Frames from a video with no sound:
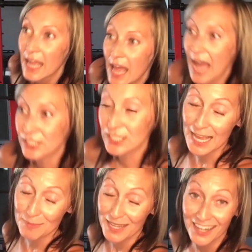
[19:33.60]
I just like
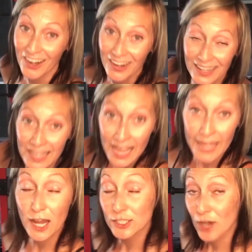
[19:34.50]
being here and
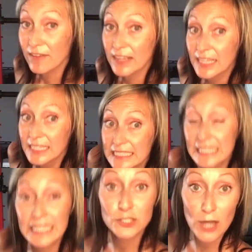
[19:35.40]
not driving,
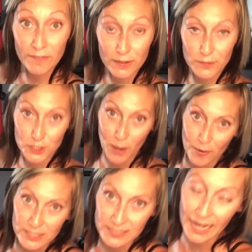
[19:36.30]
sitting in traffic for 2 hours
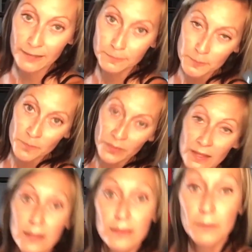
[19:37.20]
a day.
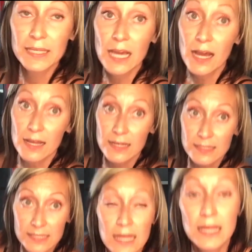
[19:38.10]
Because
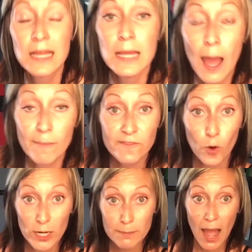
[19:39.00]
I'm
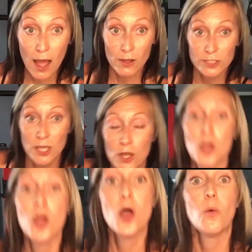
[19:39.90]
40 miles
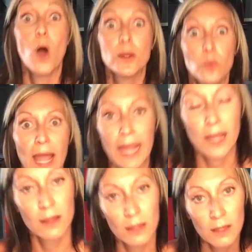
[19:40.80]
one way
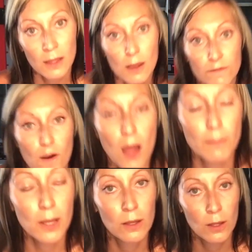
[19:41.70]
from
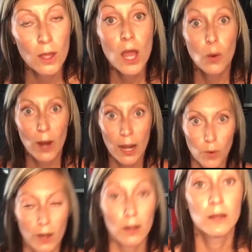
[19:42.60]
where I
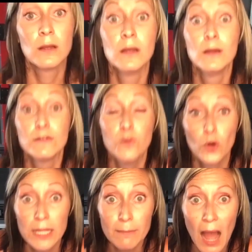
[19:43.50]
work.
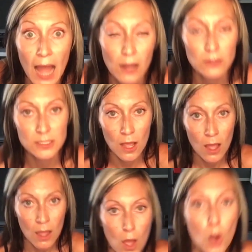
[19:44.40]
40 miles
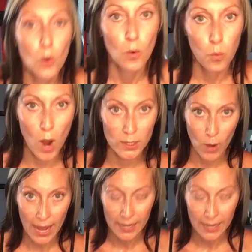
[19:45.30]
one way.